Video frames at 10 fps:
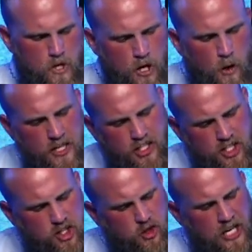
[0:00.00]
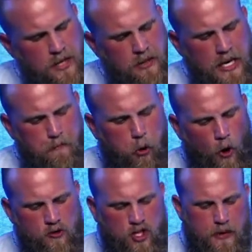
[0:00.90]
You know, it's extremely
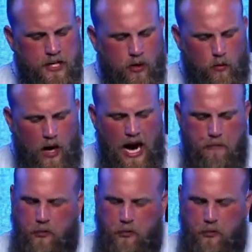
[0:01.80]
important to be in the right